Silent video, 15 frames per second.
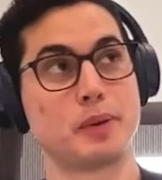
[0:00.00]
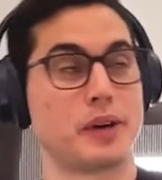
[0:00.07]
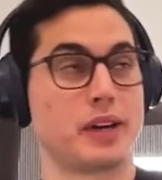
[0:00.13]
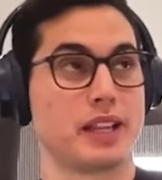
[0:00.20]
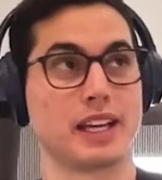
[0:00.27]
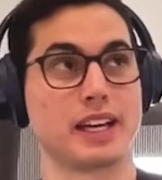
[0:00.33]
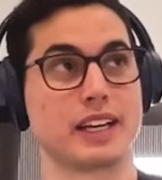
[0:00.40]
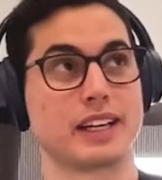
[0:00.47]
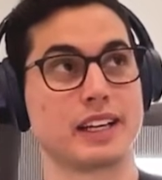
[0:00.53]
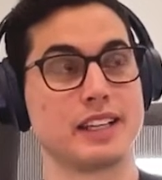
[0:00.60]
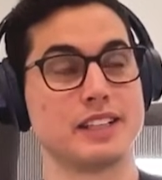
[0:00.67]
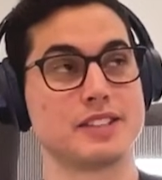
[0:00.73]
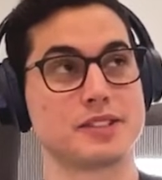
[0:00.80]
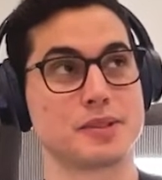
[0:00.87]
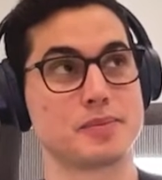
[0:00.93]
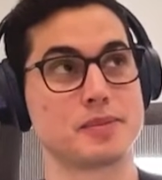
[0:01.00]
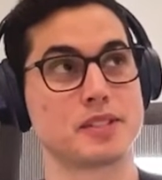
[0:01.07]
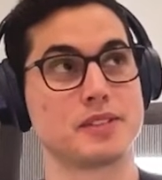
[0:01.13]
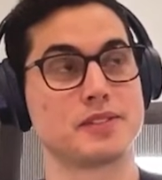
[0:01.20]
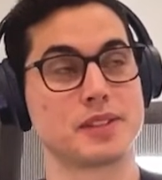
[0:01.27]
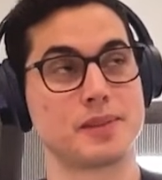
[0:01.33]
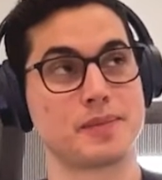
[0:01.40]
point, like in terms
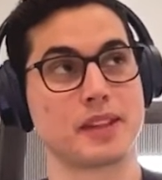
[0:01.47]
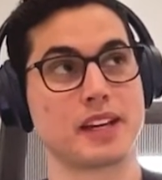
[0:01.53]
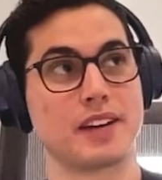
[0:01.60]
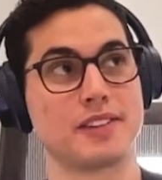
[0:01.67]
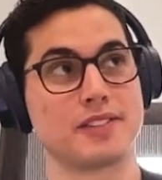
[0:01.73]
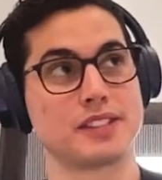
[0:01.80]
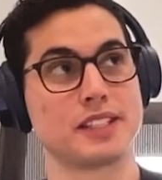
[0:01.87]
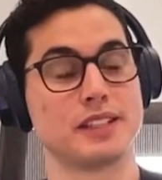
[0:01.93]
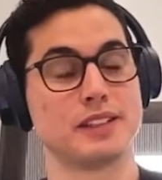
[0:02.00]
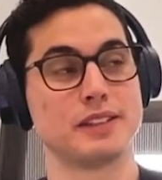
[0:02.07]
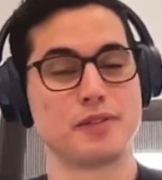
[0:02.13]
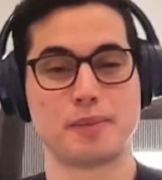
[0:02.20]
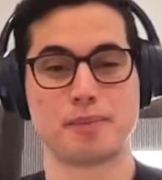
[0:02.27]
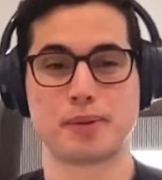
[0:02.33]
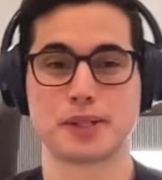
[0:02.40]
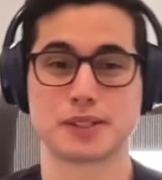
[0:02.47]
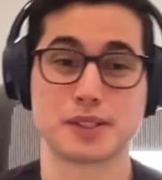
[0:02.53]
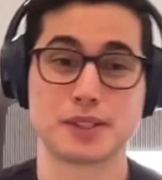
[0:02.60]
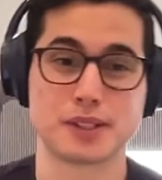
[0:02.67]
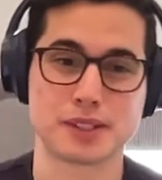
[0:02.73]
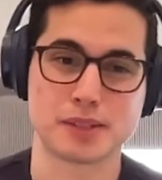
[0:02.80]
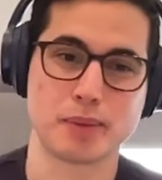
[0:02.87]
of something I've seen from
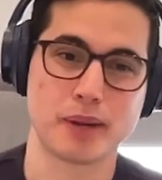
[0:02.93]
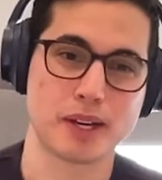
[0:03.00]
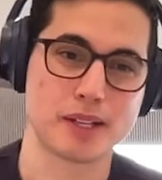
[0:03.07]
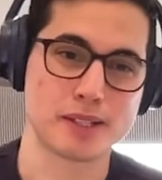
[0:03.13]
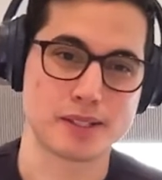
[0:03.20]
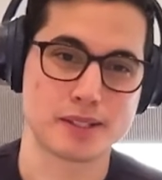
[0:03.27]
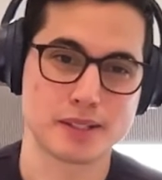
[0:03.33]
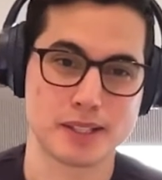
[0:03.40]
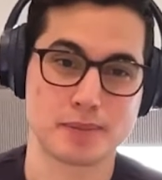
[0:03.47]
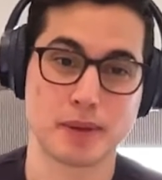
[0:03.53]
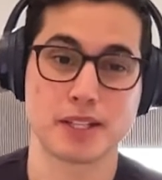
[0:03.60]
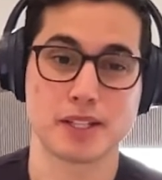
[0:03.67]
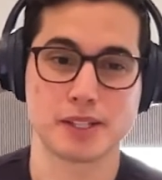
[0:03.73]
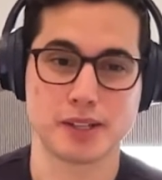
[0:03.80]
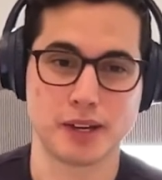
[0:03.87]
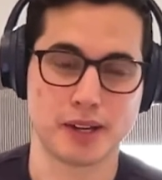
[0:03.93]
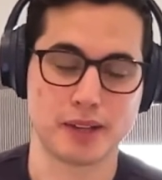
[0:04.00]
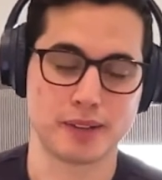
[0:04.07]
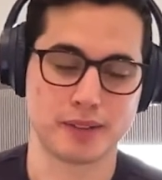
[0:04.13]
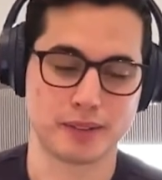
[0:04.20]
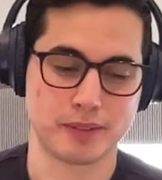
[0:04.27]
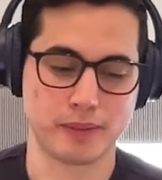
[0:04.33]
personal experience, especially
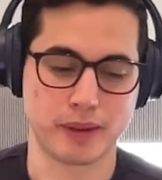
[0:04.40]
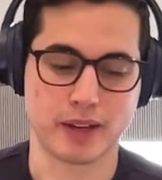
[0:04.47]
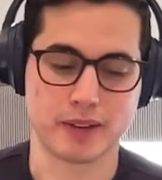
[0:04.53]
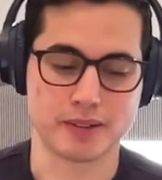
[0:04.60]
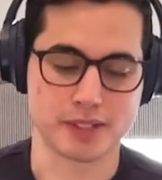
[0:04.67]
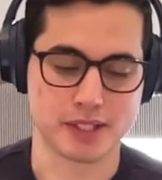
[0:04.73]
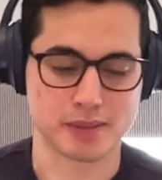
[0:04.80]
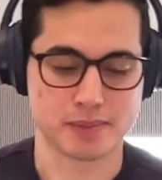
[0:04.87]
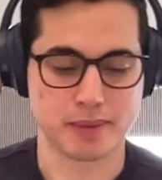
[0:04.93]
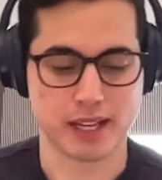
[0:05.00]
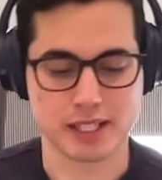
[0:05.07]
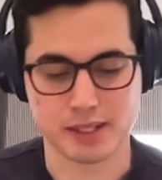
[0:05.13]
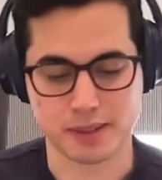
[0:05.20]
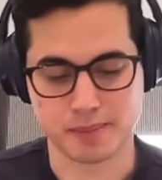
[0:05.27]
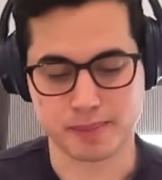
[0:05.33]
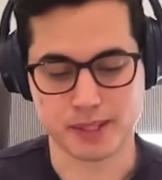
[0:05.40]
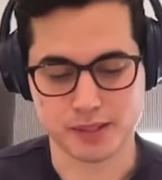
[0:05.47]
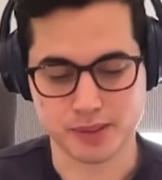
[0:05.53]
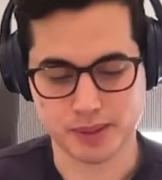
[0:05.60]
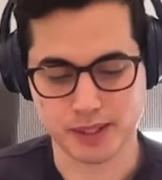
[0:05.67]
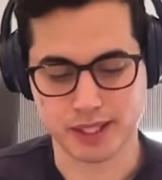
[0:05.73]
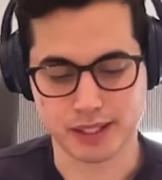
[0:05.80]
on what I was just mentioning
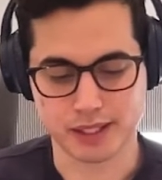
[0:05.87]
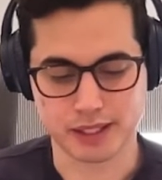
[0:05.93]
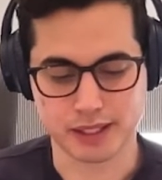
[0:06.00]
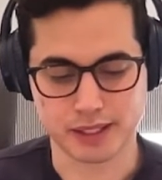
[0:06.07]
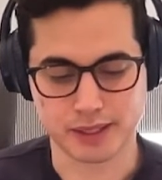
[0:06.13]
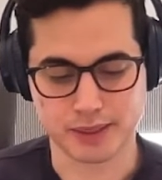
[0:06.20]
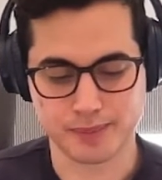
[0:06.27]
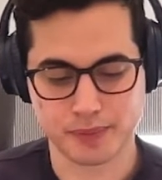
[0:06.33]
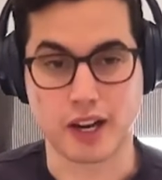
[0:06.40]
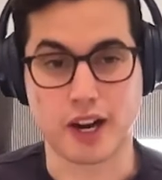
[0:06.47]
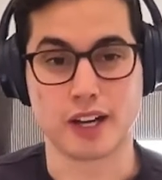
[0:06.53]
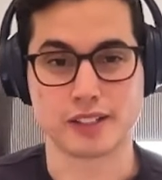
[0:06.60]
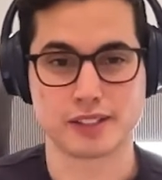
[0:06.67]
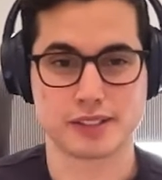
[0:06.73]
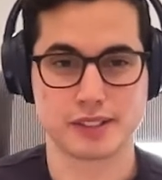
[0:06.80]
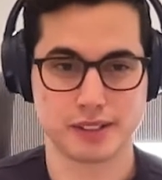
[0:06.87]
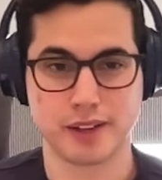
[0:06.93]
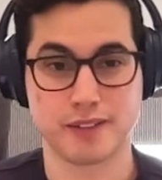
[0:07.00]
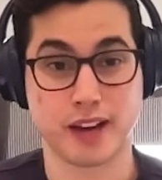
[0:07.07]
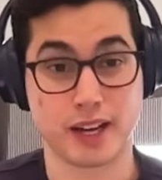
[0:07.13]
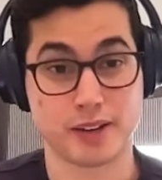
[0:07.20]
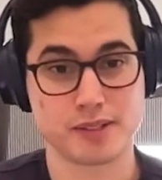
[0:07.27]
between the cost
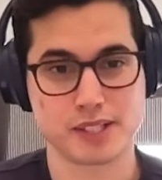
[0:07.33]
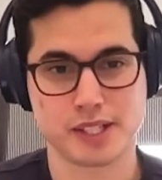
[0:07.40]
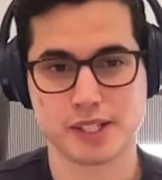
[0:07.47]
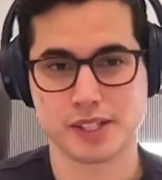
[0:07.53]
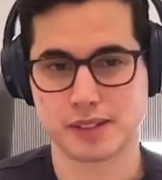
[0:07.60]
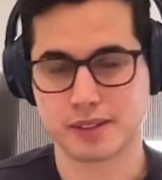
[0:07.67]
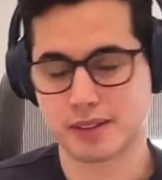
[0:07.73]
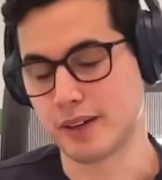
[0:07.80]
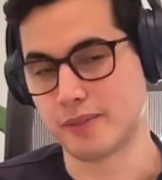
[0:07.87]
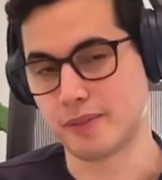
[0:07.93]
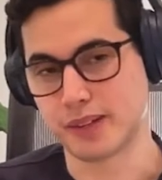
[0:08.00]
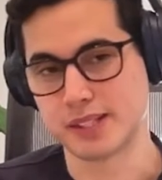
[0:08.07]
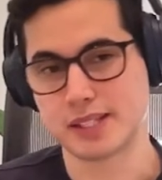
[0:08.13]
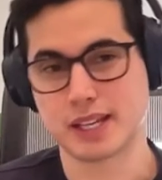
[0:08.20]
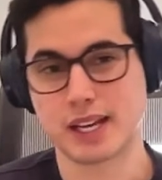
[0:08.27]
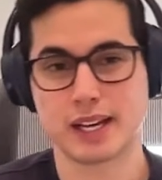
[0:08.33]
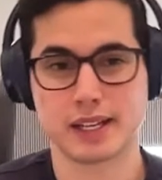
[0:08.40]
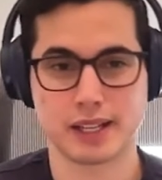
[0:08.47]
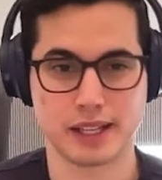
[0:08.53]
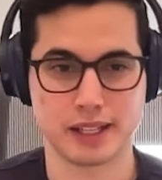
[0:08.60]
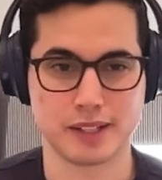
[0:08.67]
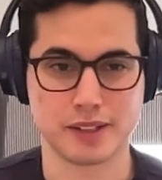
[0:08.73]
of acquisition on one side
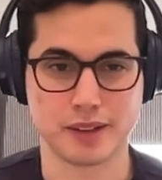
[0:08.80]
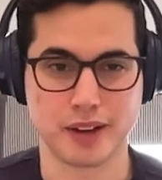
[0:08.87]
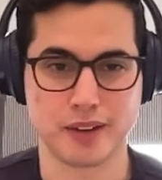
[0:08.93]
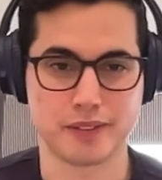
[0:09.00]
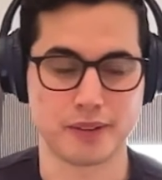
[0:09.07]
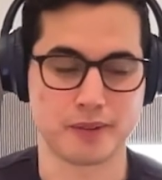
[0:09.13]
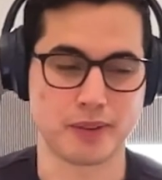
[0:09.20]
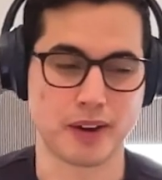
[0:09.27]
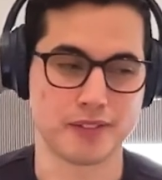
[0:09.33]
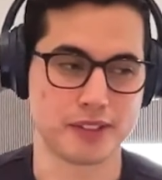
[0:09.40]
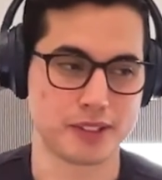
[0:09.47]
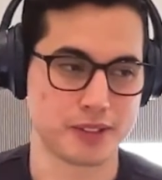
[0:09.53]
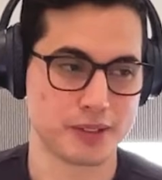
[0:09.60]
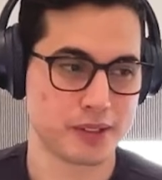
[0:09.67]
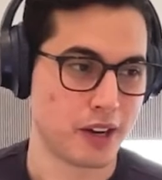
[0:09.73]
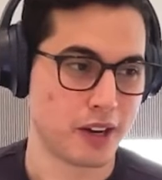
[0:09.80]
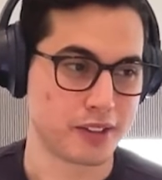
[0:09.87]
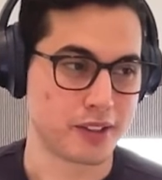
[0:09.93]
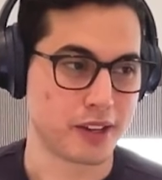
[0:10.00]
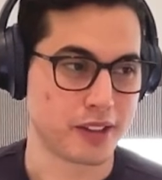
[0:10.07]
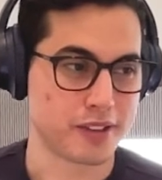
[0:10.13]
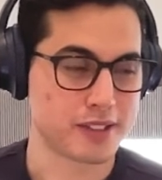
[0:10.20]
and then you have the revenue on
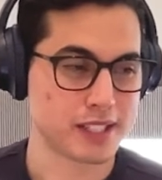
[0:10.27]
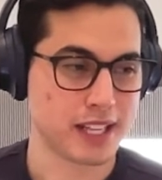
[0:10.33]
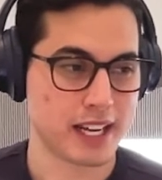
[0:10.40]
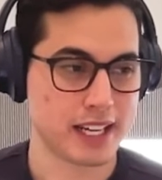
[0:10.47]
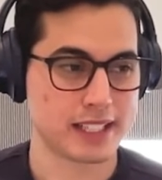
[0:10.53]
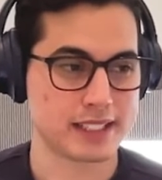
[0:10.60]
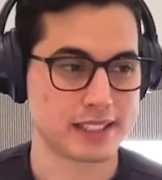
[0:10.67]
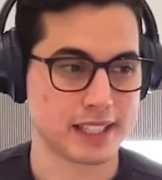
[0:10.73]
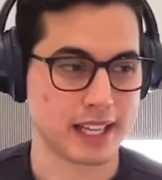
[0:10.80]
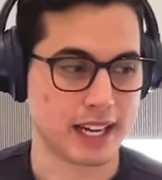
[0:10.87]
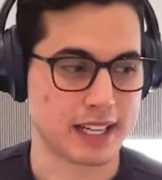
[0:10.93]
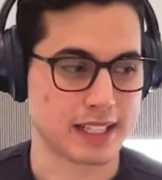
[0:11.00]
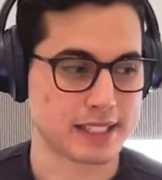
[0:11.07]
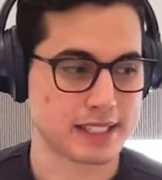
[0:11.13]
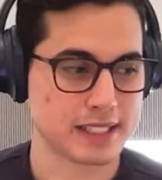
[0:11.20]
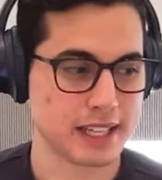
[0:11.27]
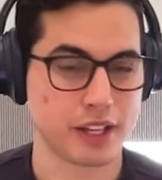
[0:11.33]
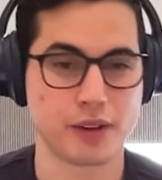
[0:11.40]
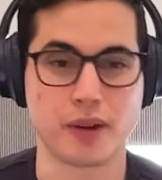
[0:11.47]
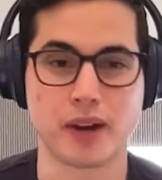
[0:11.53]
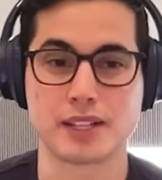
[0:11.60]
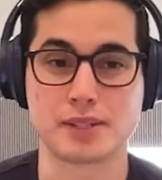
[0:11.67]
your other side, is that,
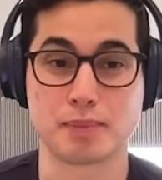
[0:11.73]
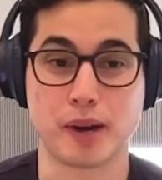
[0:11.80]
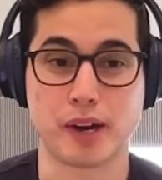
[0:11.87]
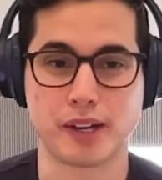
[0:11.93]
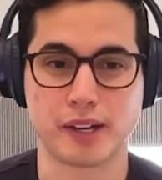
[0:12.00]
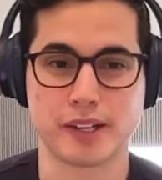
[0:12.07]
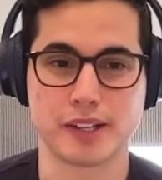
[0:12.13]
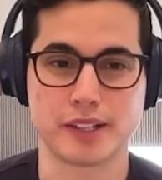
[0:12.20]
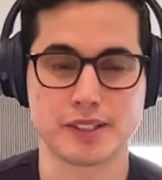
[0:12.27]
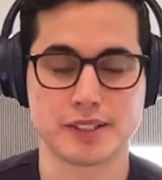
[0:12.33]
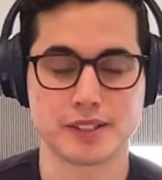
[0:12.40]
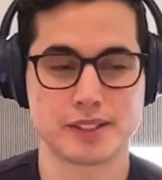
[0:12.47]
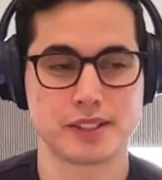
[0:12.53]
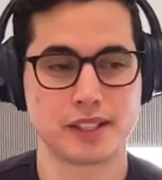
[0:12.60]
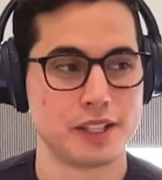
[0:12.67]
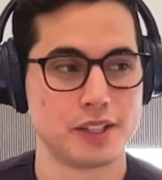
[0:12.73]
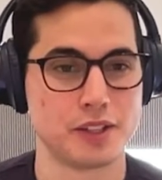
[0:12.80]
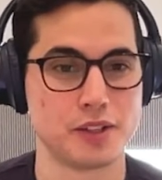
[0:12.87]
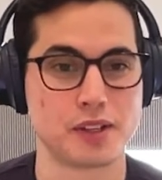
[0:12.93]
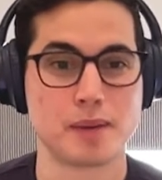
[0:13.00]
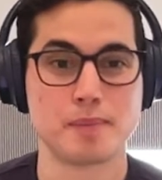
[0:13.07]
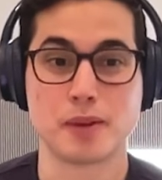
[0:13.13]
as marketers,
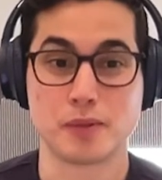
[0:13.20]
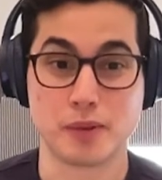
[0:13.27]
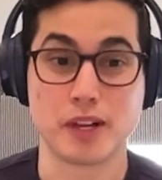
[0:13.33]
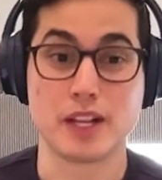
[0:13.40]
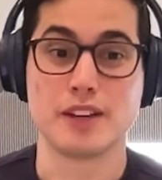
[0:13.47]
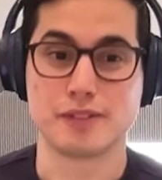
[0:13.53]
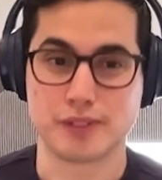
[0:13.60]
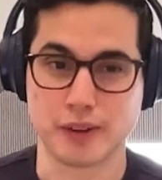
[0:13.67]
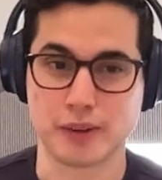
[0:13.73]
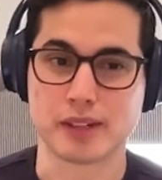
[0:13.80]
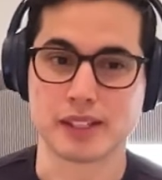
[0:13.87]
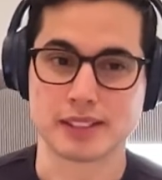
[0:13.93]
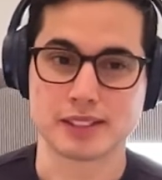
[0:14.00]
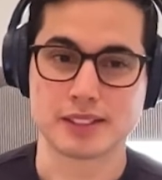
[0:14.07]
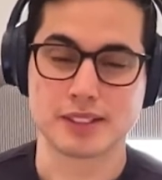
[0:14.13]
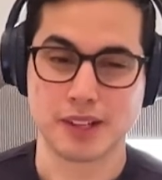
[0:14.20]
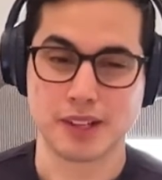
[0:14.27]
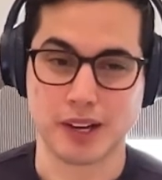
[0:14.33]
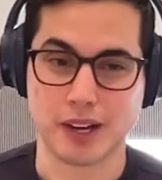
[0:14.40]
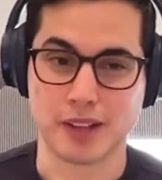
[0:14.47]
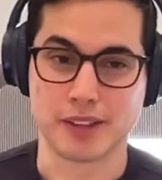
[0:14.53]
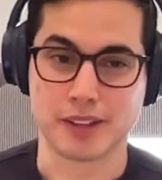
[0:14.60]
you can be really focused
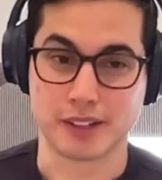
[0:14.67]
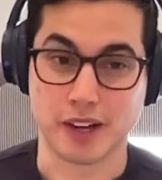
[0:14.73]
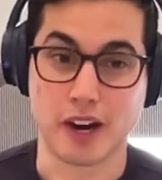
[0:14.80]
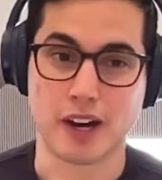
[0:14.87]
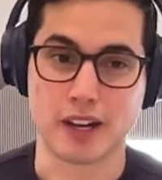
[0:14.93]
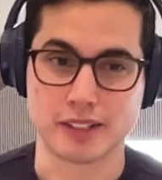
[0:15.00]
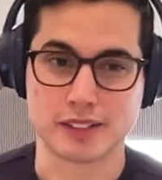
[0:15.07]
on the cost